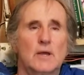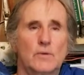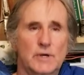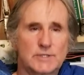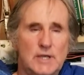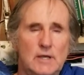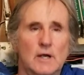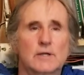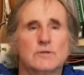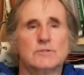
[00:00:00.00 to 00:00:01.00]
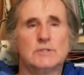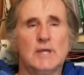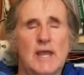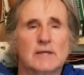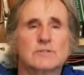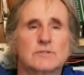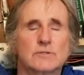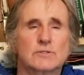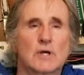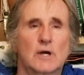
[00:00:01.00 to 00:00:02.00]
whereas he argues the
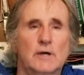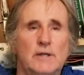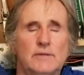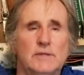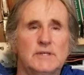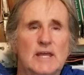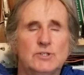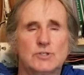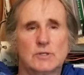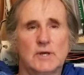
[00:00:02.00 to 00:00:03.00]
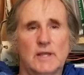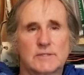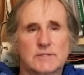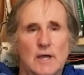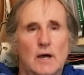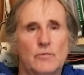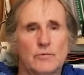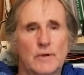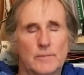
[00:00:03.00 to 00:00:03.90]
answers are in the tension itself.